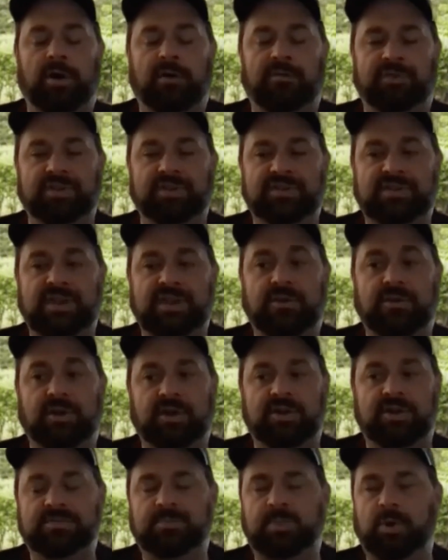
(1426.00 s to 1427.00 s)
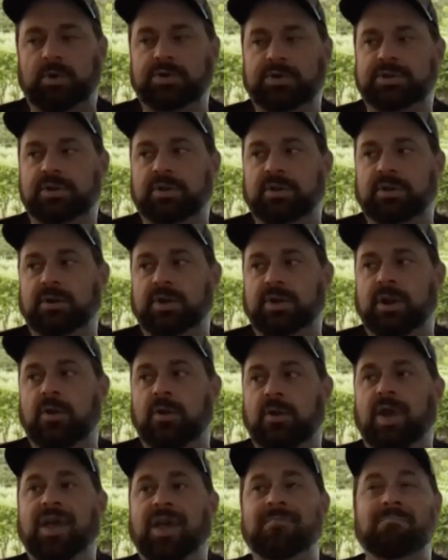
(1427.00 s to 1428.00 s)
secret exposure,
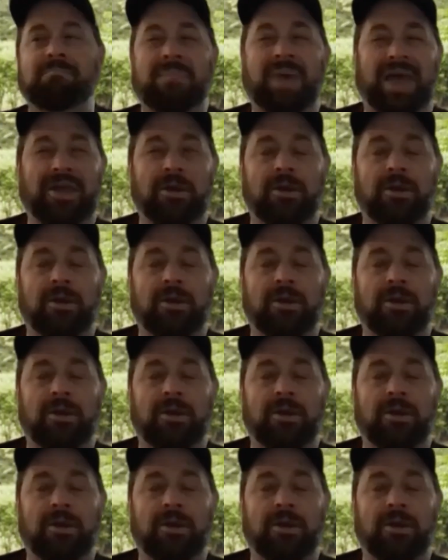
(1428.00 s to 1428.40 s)
it may